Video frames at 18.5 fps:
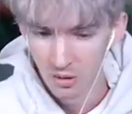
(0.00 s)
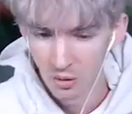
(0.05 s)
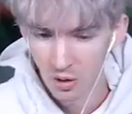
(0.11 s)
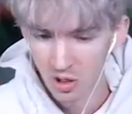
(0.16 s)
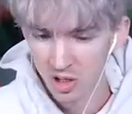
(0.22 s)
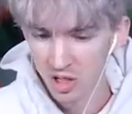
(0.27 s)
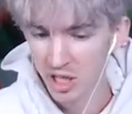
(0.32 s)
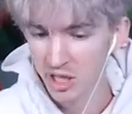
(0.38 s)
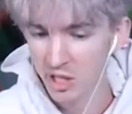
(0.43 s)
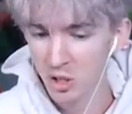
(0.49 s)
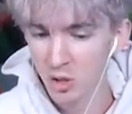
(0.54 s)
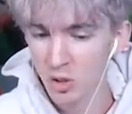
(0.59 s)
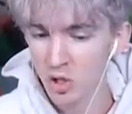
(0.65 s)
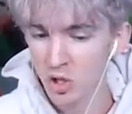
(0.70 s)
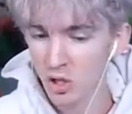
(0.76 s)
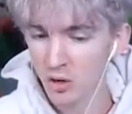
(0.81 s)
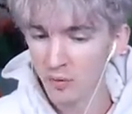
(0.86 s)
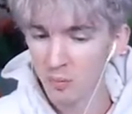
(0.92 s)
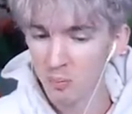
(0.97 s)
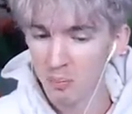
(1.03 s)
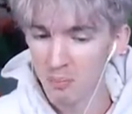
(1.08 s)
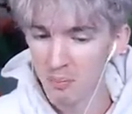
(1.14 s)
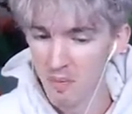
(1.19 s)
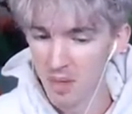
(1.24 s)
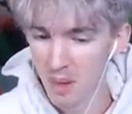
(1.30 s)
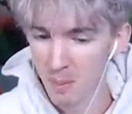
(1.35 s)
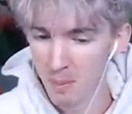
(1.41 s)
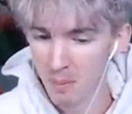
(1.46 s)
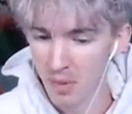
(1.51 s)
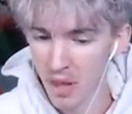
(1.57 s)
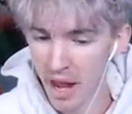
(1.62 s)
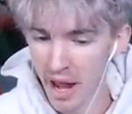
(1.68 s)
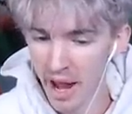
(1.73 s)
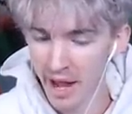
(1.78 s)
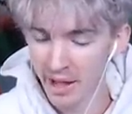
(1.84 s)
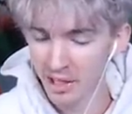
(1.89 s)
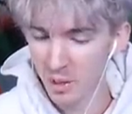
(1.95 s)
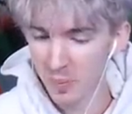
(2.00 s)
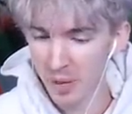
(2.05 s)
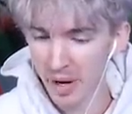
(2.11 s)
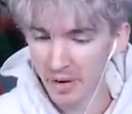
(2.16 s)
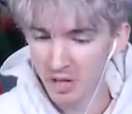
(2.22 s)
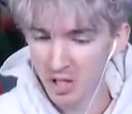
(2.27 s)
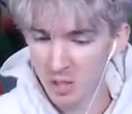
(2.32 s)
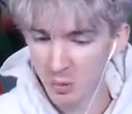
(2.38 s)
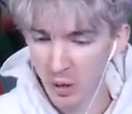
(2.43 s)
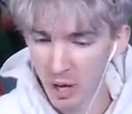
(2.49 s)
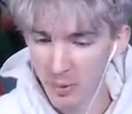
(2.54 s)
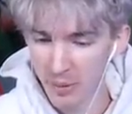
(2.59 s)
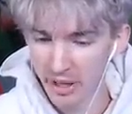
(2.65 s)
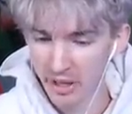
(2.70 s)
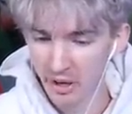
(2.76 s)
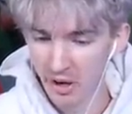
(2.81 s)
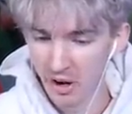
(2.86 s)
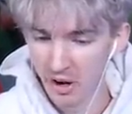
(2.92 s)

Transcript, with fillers: Looks like you should have had your parents buy better